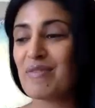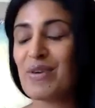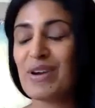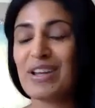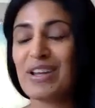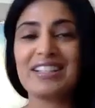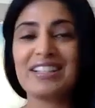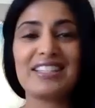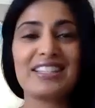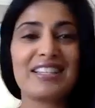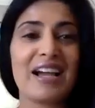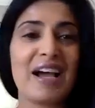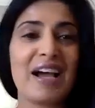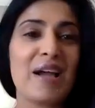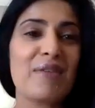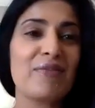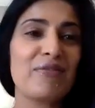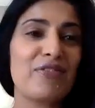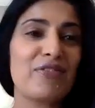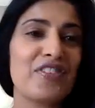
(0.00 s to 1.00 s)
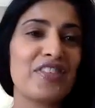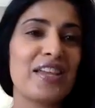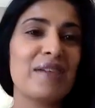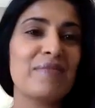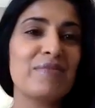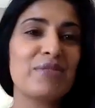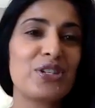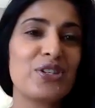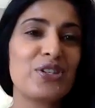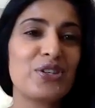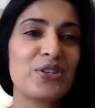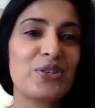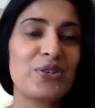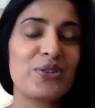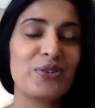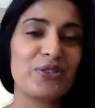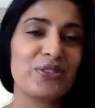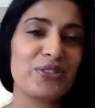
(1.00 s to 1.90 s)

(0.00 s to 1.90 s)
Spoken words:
when it's time for them to do